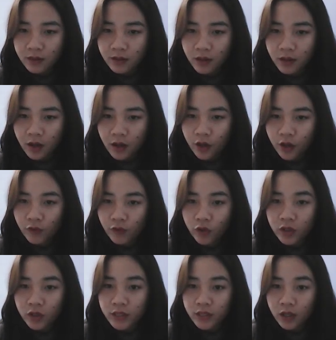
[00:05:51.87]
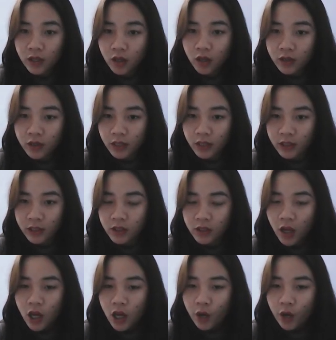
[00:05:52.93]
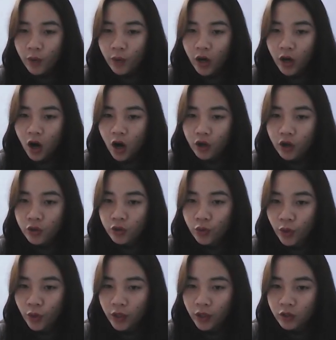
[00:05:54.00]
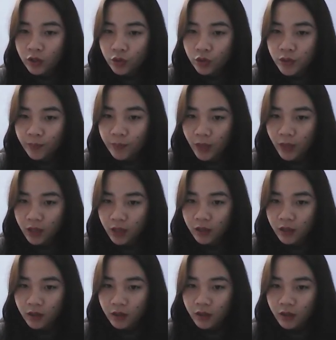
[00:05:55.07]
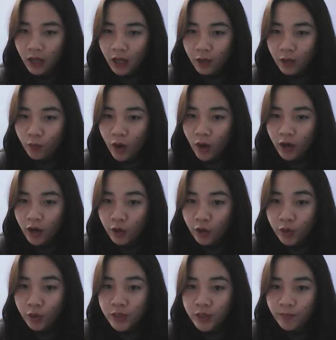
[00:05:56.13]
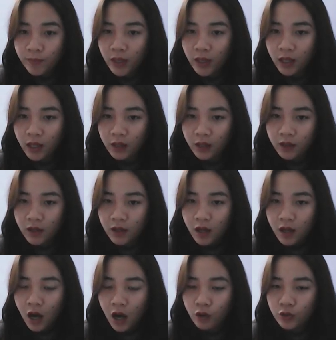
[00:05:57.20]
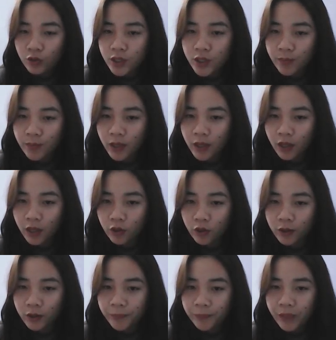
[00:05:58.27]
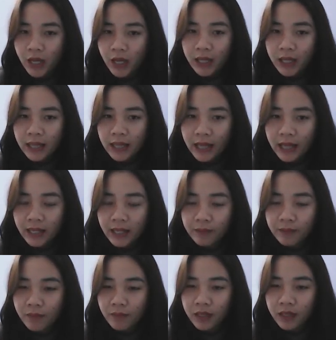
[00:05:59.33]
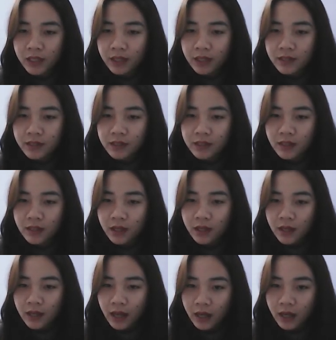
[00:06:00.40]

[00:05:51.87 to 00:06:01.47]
You have to understand the context. Where are you going to speak? And why are you speaking? How to speak and all. Like in meetings and